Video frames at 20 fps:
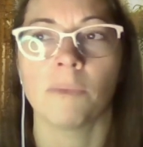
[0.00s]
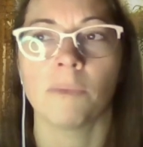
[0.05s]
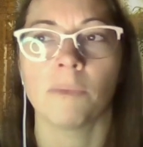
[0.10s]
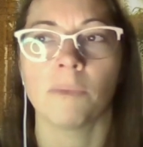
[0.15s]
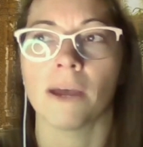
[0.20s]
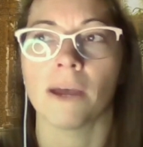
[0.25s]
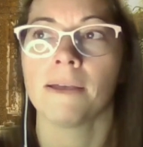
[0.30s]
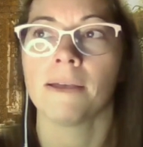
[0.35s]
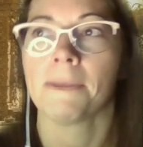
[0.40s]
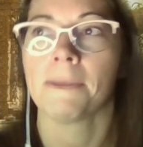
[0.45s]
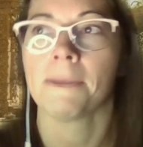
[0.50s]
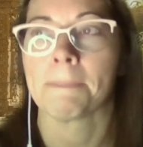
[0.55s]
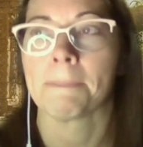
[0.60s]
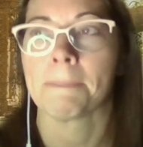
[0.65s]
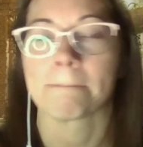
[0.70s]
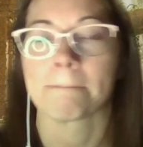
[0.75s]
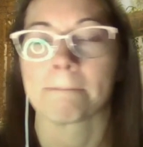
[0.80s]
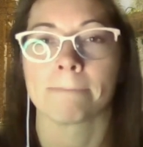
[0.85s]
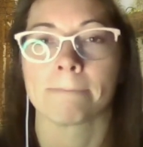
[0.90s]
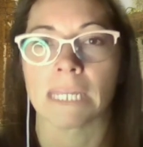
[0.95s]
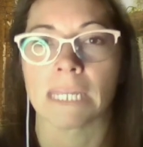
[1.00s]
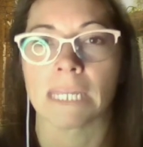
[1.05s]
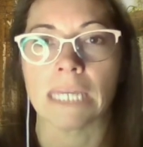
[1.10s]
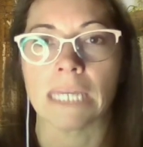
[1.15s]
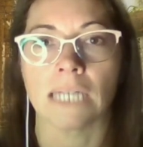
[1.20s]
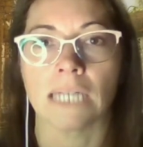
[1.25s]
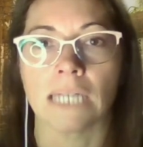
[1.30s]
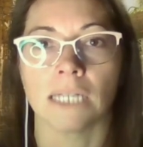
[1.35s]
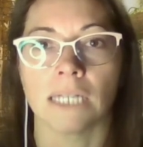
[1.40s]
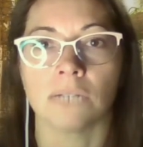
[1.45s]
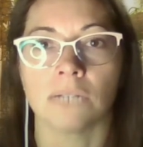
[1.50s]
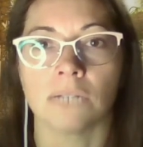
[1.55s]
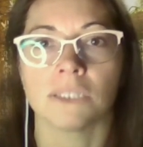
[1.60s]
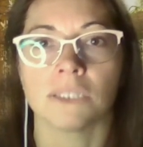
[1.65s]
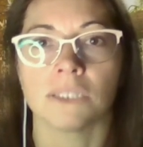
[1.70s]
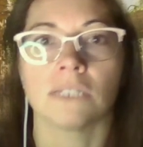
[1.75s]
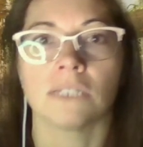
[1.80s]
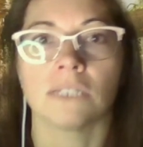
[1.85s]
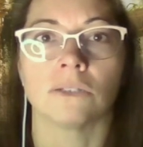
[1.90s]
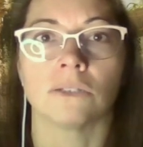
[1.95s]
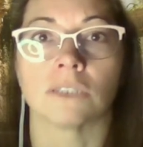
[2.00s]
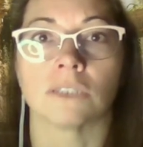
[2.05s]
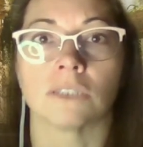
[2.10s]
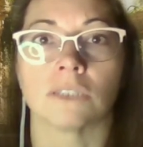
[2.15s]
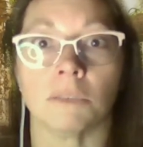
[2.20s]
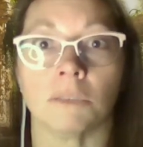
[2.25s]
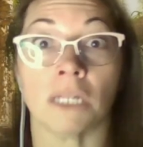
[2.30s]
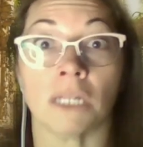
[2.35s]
but yeah, I don't think a ghost can be